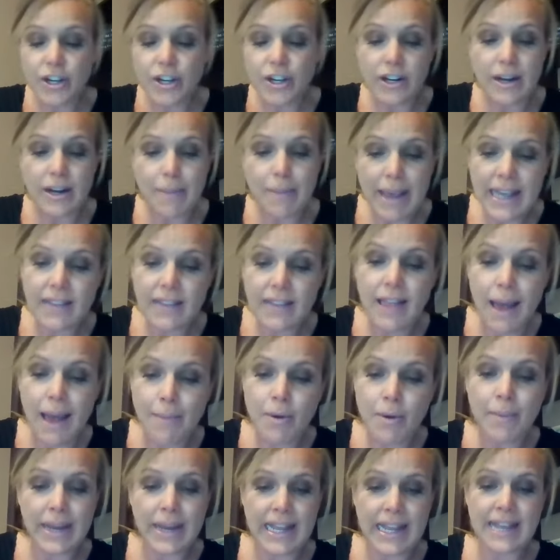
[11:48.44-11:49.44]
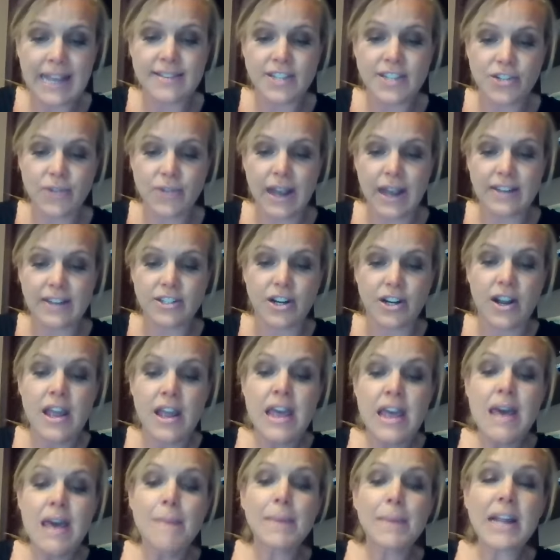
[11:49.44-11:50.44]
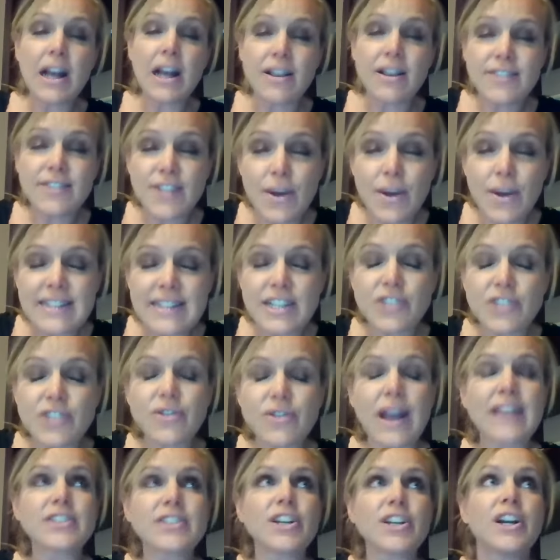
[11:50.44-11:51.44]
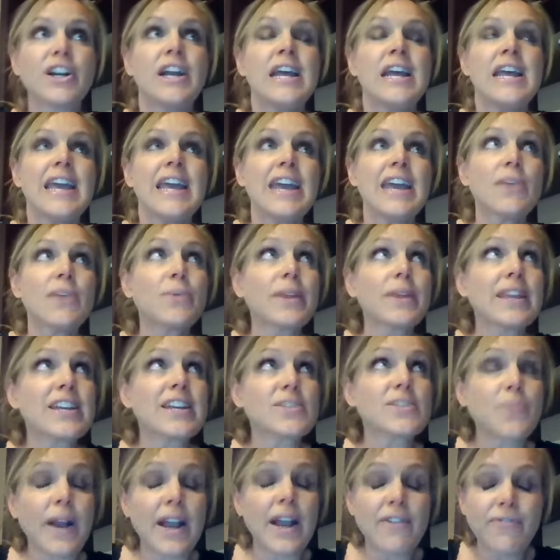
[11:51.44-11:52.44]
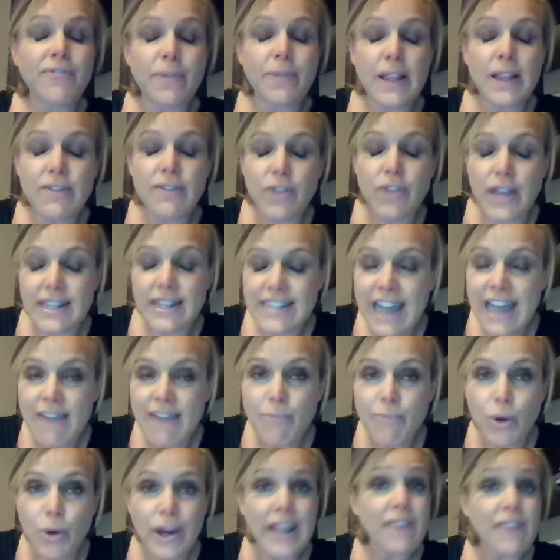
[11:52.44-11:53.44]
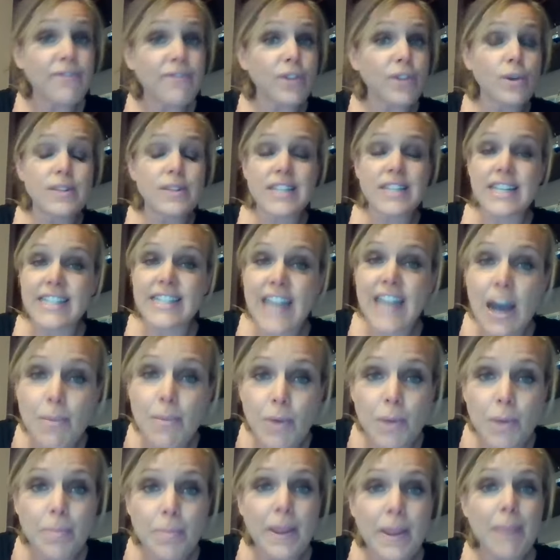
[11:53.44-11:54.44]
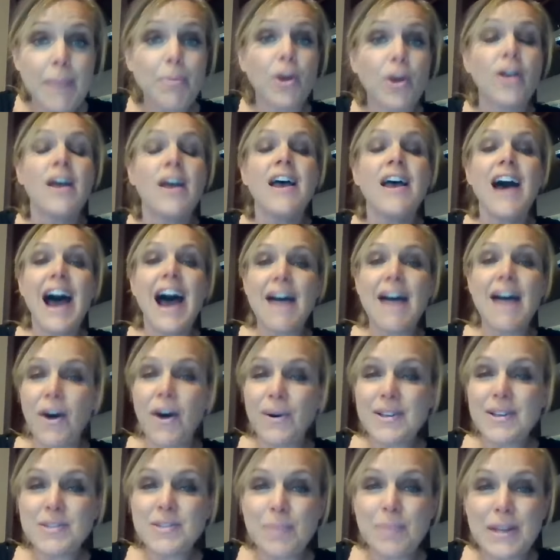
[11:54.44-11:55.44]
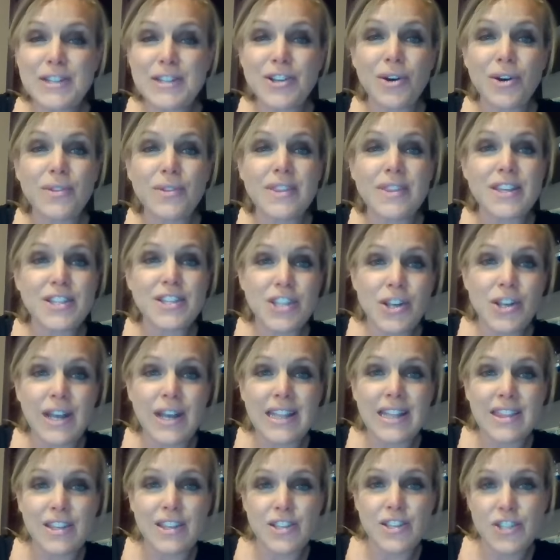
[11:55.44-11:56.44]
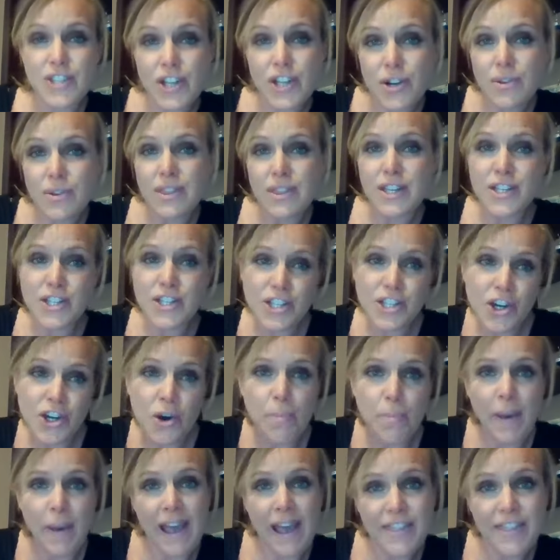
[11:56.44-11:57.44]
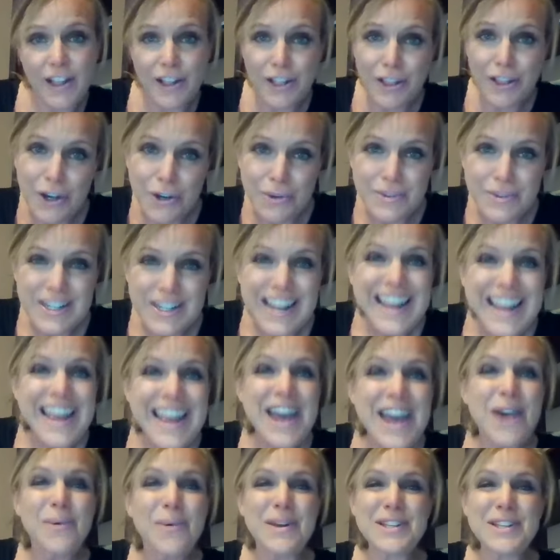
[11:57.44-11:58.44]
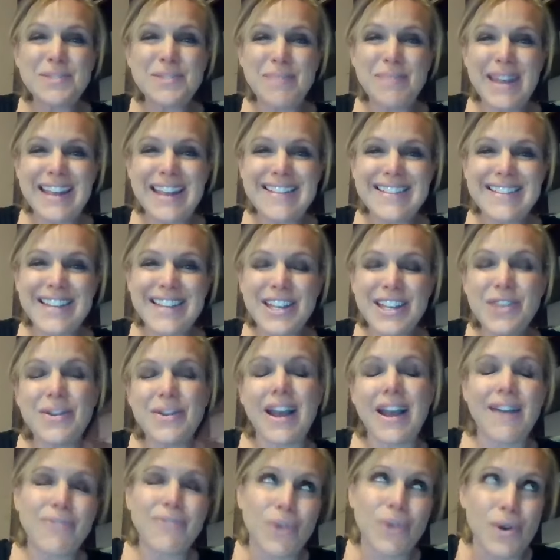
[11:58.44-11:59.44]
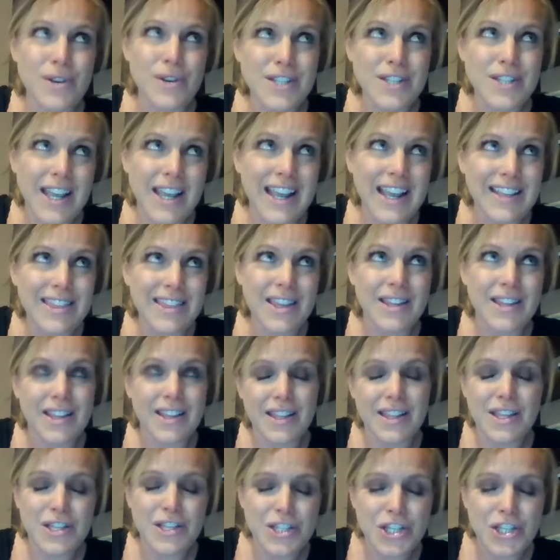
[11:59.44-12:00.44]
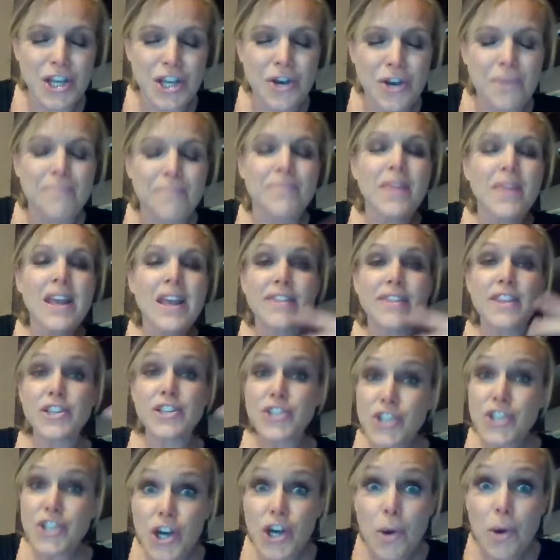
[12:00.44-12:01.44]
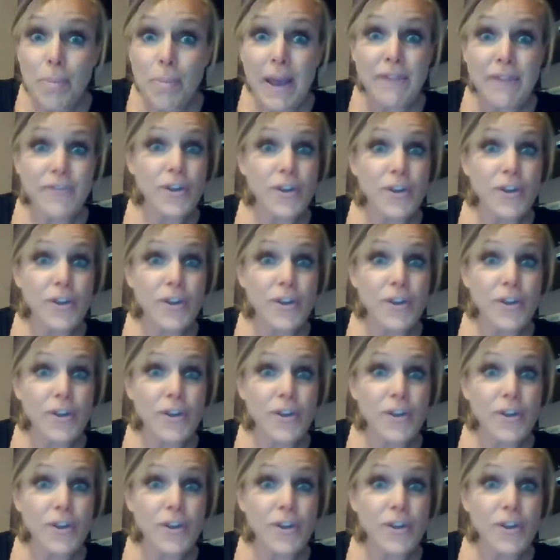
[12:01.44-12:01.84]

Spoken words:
and you're going to make a lot more money as a director. But also as a director, it really is where I believe you get to have more influence, you get to help more people. I've always been told this, you get the soup, the scoop, and the loot, which means you get, of course, they get the scoop.